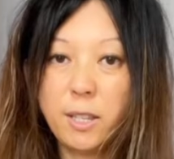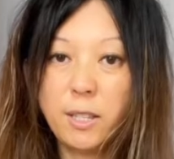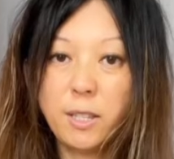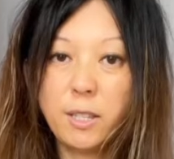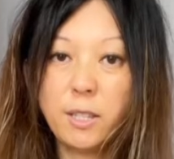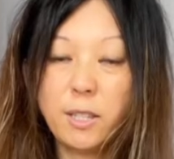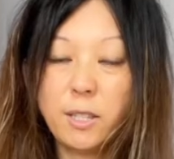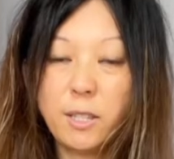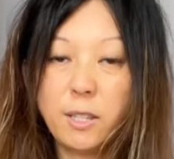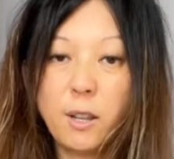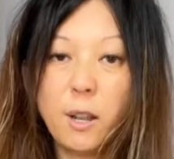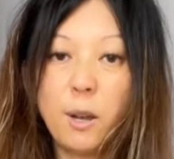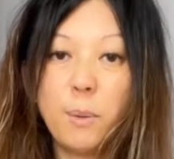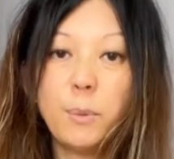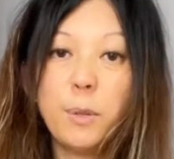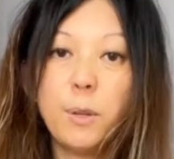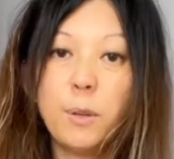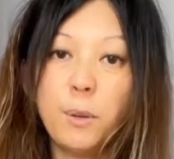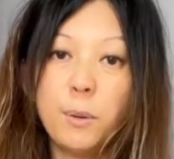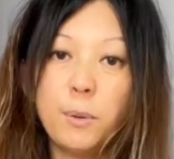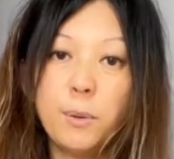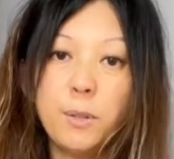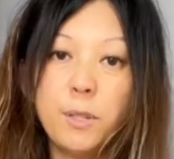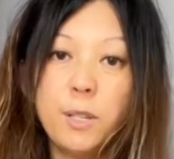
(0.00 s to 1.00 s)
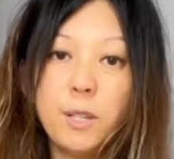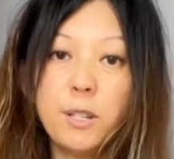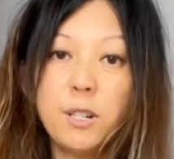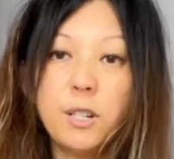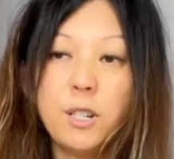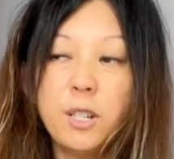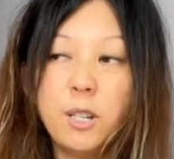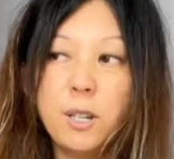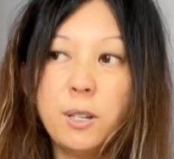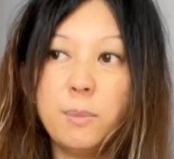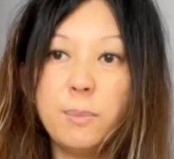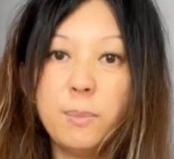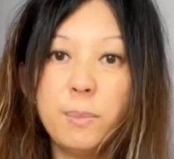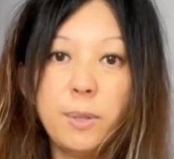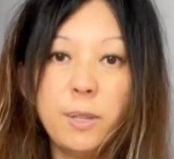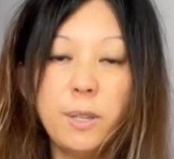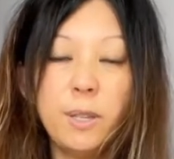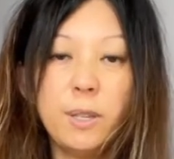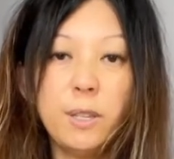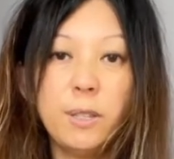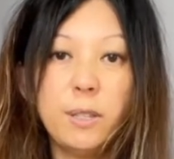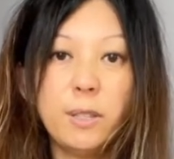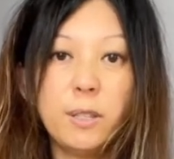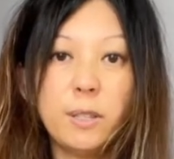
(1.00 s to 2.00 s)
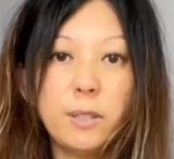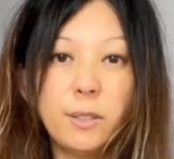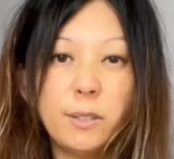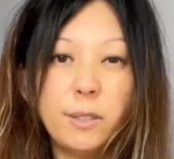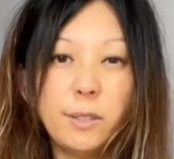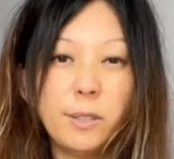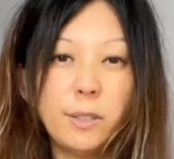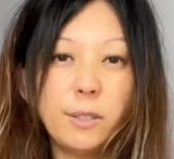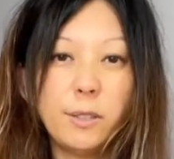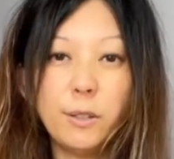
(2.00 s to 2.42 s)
has stopped using GNP since